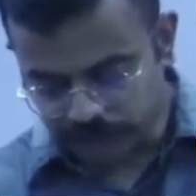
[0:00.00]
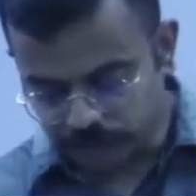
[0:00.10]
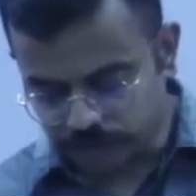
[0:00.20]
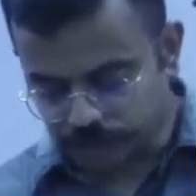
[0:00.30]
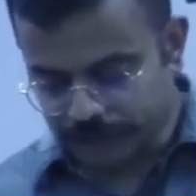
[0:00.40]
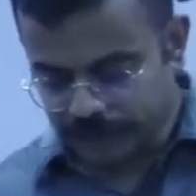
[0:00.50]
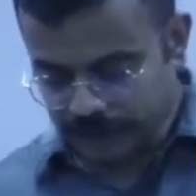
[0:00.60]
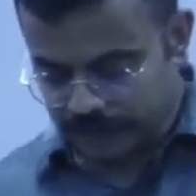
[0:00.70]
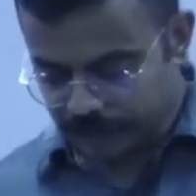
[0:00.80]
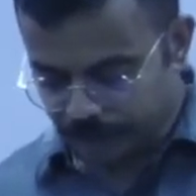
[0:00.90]
can also be
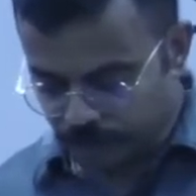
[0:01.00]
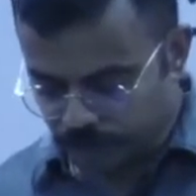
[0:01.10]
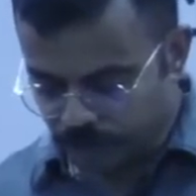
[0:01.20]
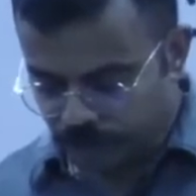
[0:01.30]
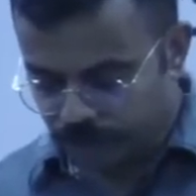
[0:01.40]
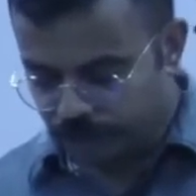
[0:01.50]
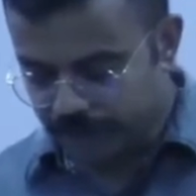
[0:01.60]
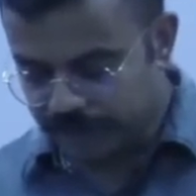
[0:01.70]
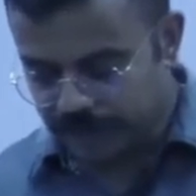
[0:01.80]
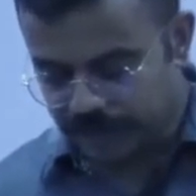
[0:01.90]
removed.
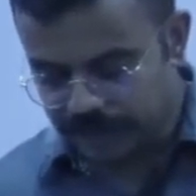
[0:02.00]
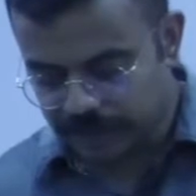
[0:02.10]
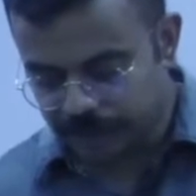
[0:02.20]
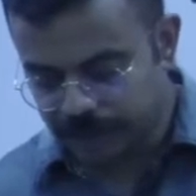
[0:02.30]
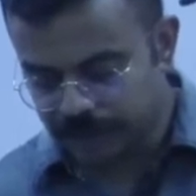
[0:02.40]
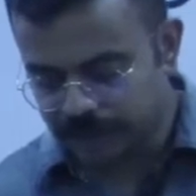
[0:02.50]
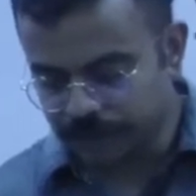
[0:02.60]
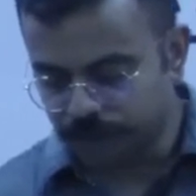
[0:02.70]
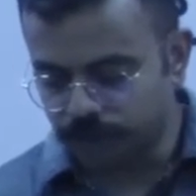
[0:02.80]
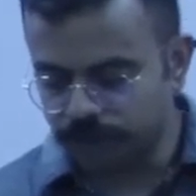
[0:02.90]
When can they be
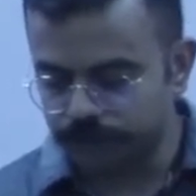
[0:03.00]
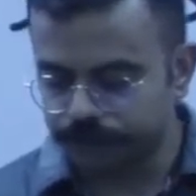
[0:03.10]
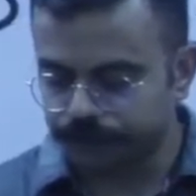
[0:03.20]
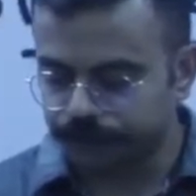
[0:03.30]
removed?